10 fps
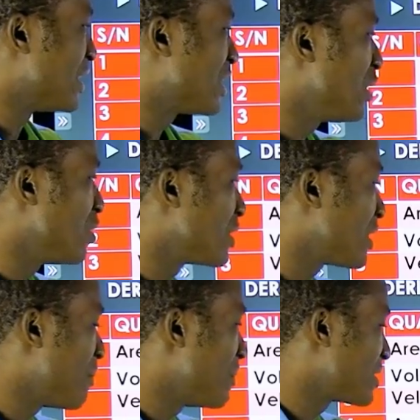in
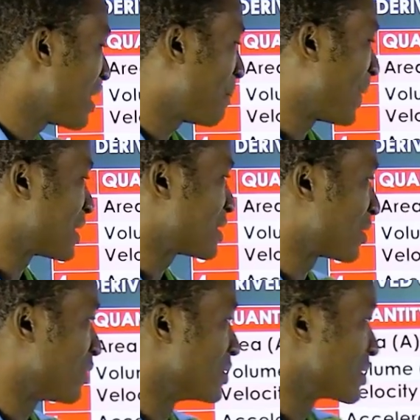kilogram meter per
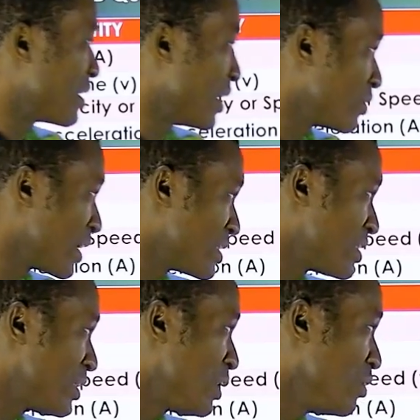second. And you can
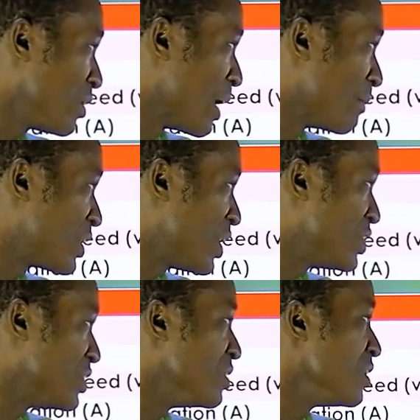see kilogram,
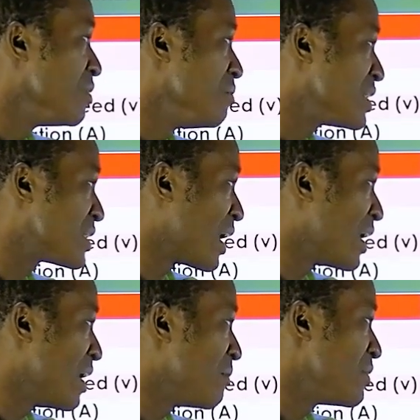kg, meter,
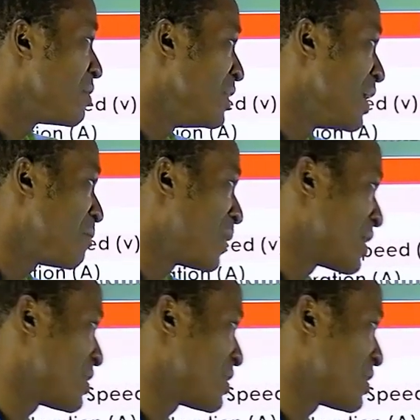m, then per